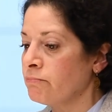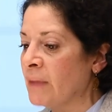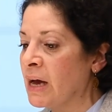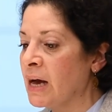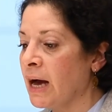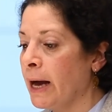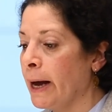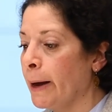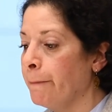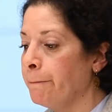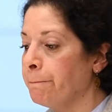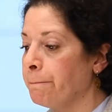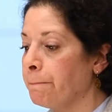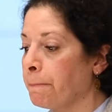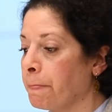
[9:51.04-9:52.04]

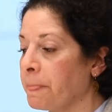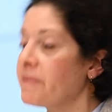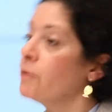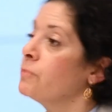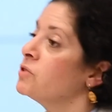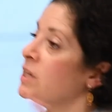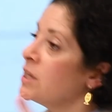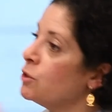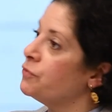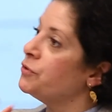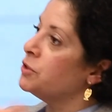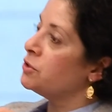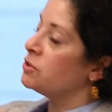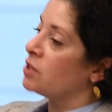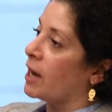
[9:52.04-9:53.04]
So thank you for
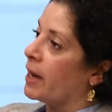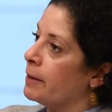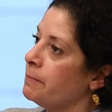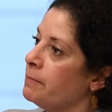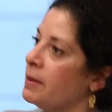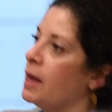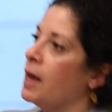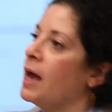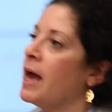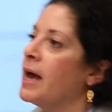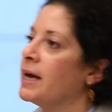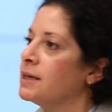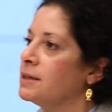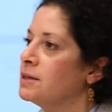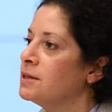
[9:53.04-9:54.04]
your time,
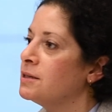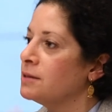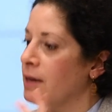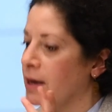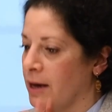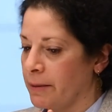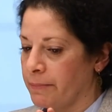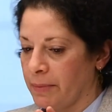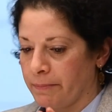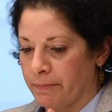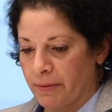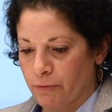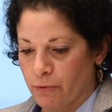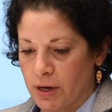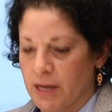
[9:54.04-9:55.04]
and
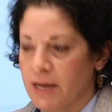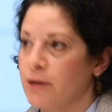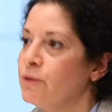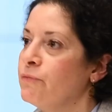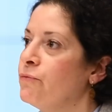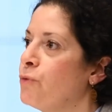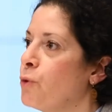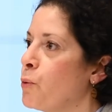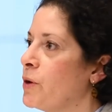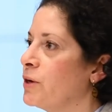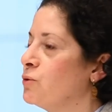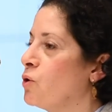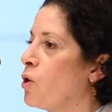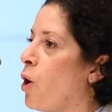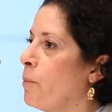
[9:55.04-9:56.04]
really looking forward
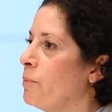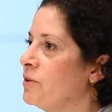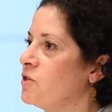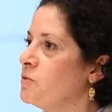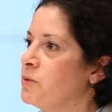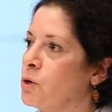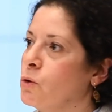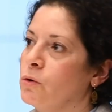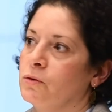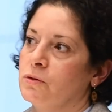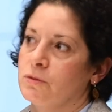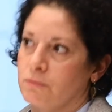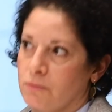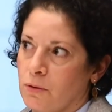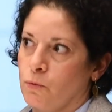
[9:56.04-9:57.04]
to comments
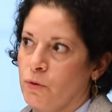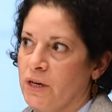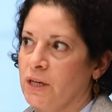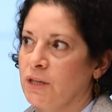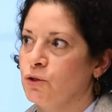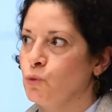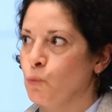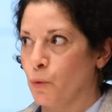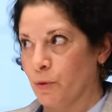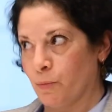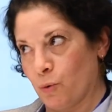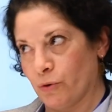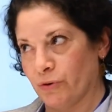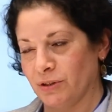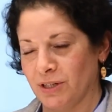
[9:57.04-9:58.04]
because we need to work
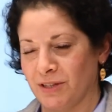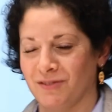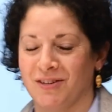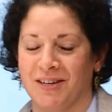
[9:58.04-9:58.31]
more on this.